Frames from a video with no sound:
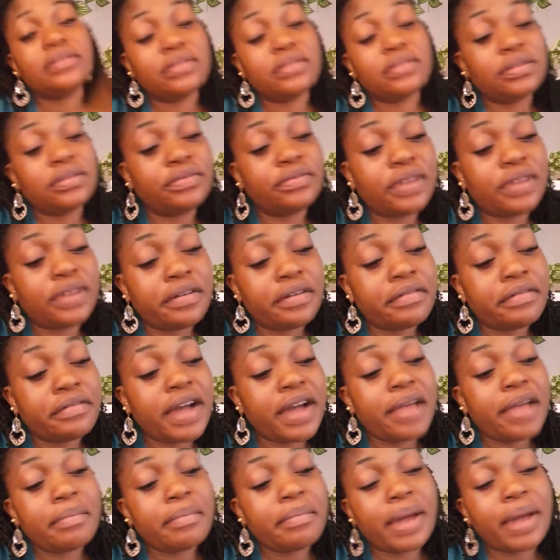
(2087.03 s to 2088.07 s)
verify
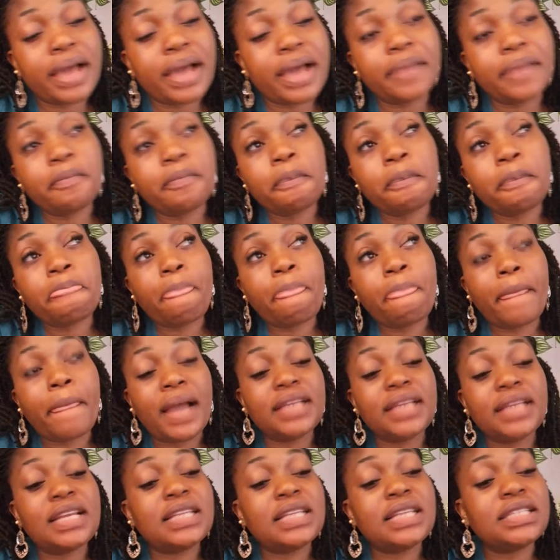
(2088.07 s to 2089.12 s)
my
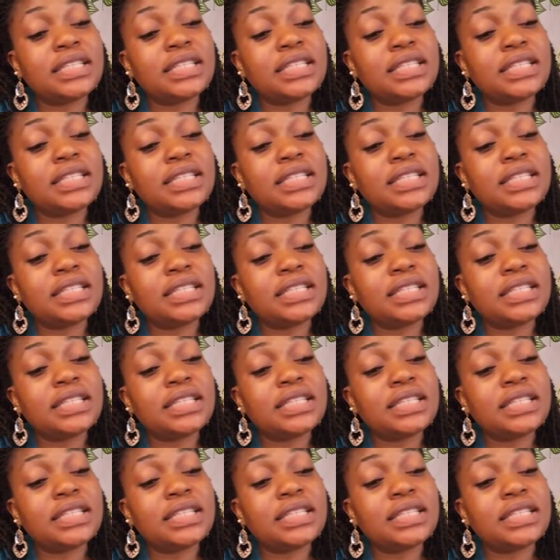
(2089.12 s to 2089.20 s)
identity,